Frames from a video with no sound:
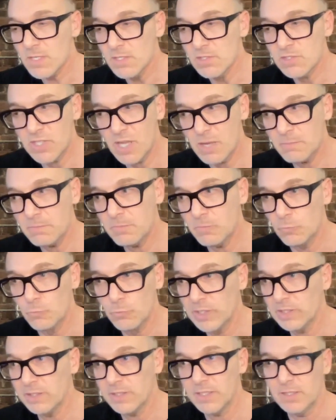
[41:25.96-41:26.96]
some
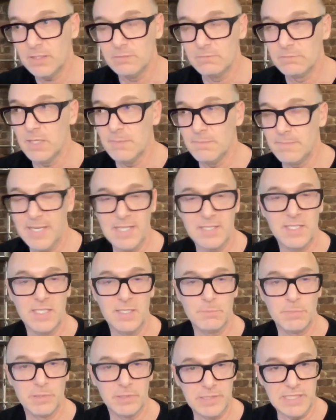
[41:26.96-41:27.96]
really
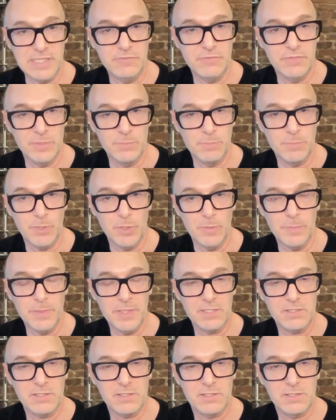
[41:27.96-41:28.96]
amazing belief and
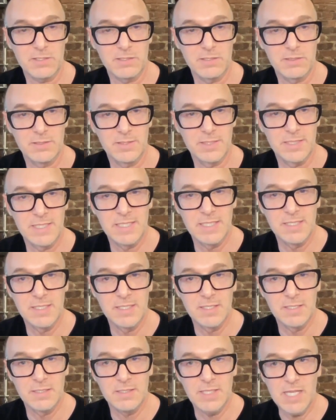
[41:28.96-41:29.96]
purpose,
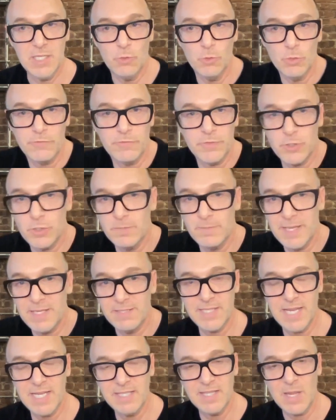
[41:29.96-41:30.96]
in order for you to
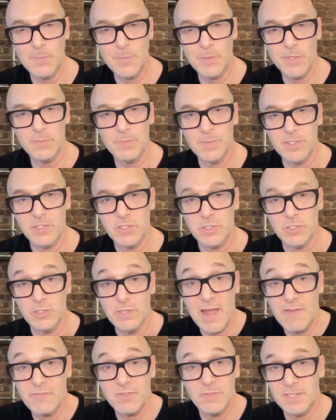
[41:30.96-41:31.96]
maintain that purpose, you
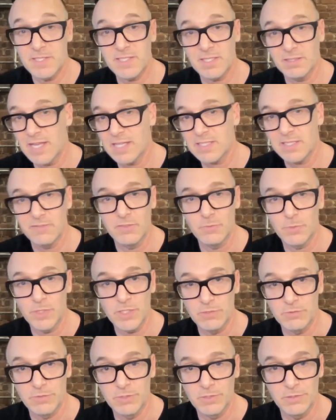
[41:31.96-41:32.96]
have to be selective in what
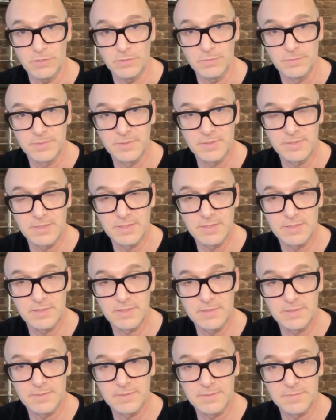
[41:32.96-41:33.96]
you do.
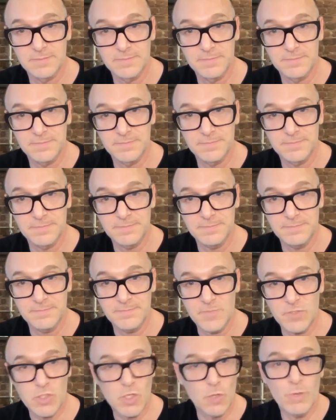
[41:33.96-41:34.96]
Right.
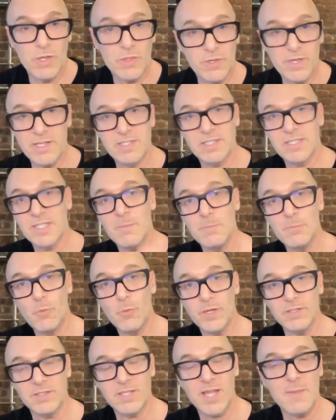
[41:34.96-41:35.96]
So whether at some
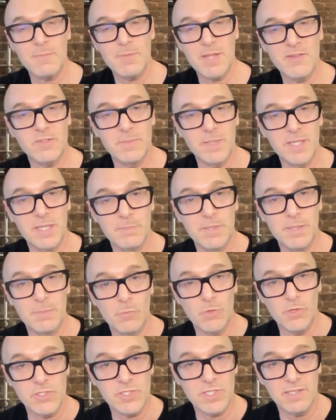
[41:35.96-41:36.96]
point in time you have to be a bit
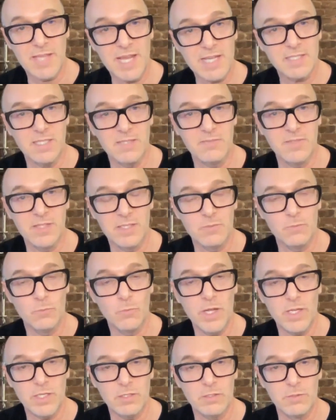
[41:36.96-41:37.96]
more selective in
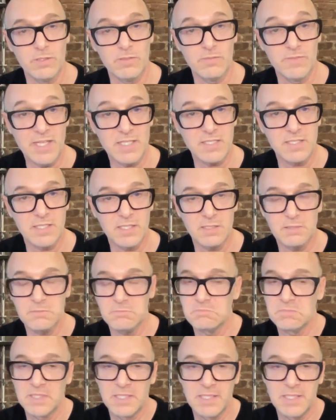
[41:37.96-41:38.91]
what you invest in,